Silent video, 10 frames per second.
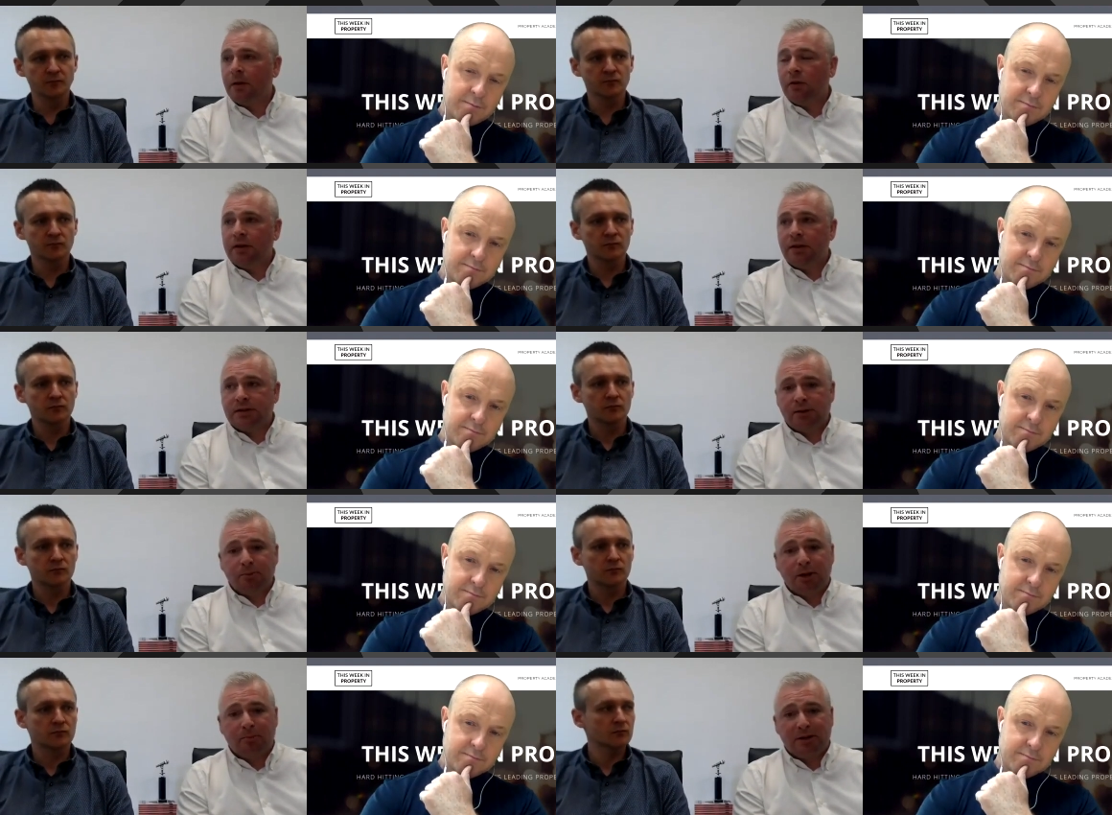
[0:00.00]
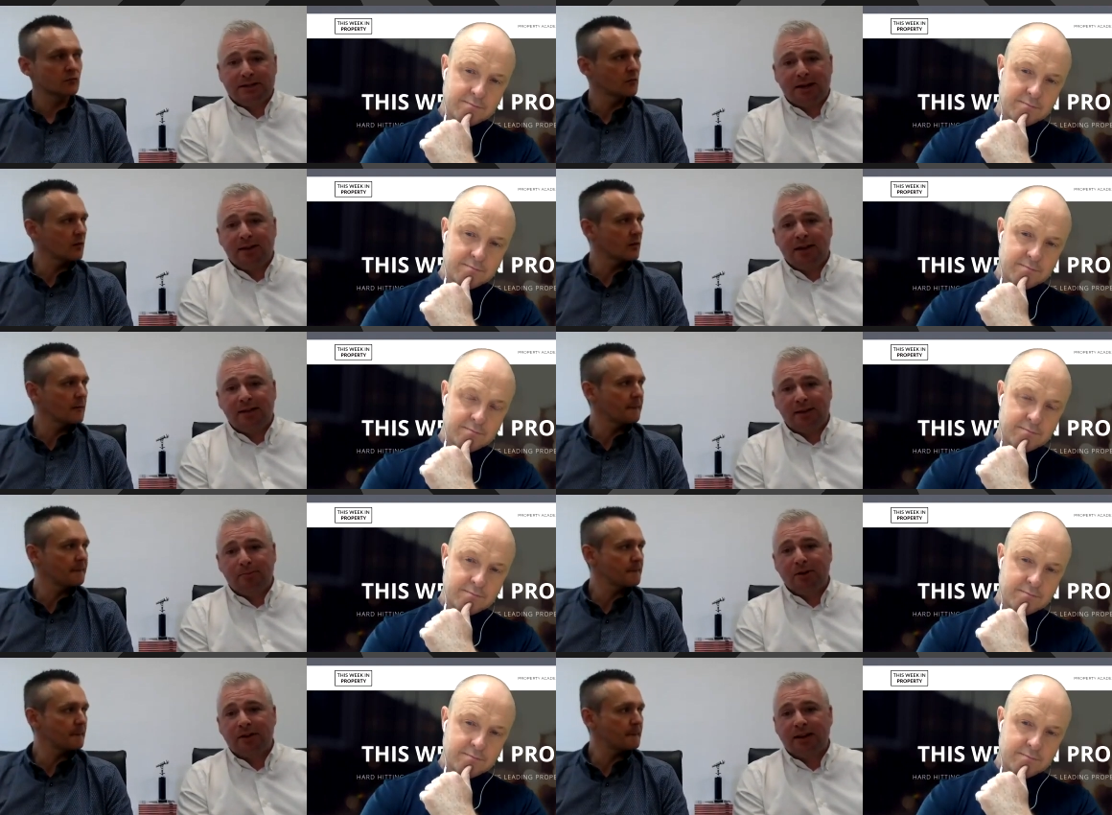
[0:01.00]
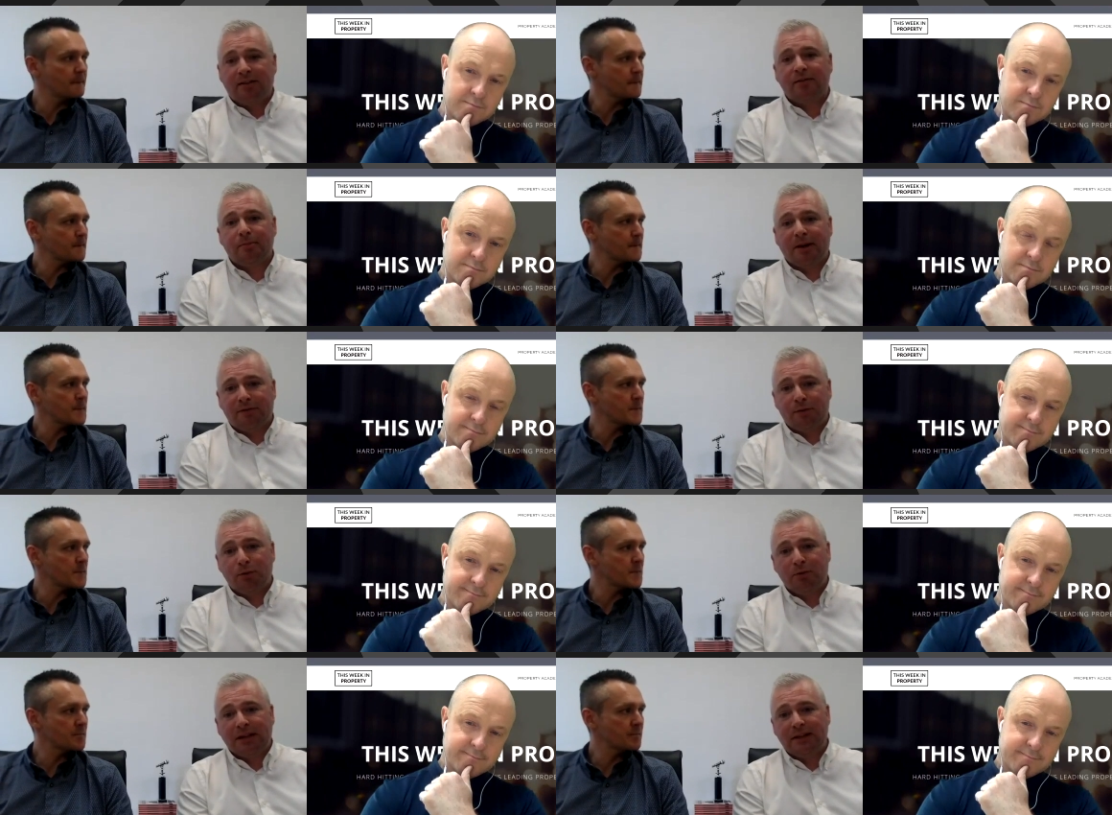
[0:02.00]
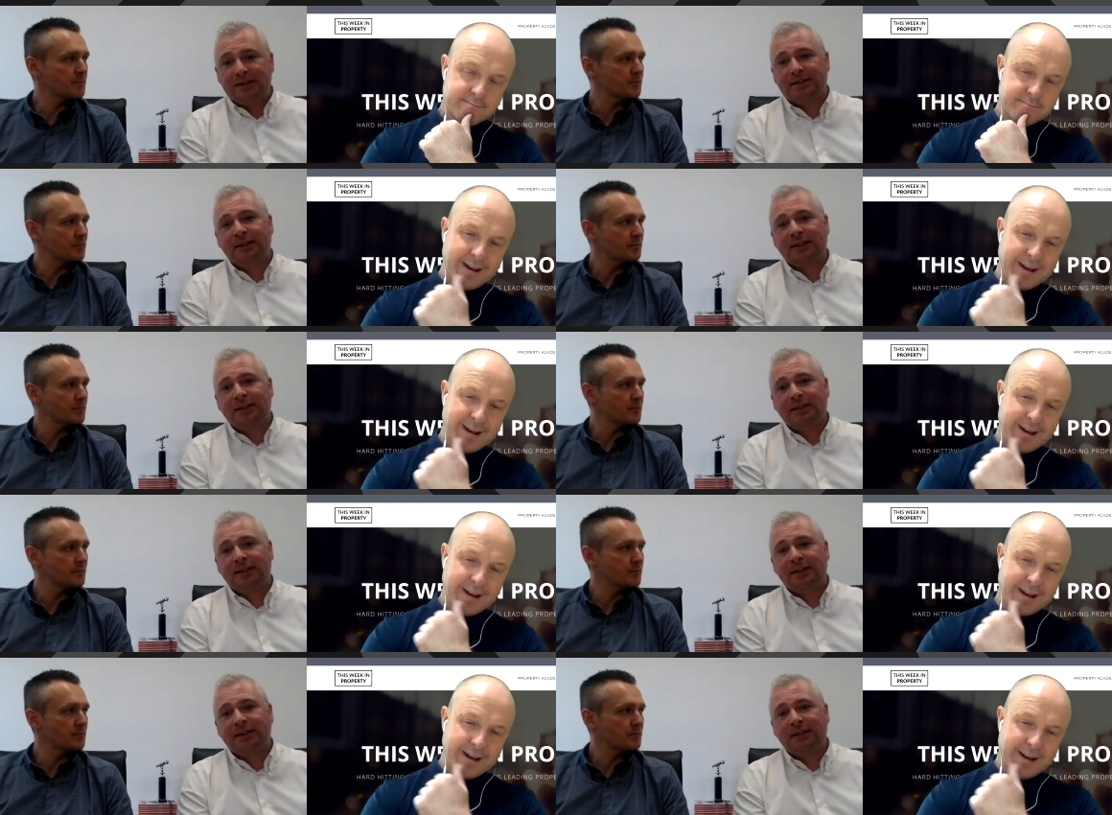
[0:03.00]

Speaker 1: there, there's some companies out there that you'd be looking at for about four weeks.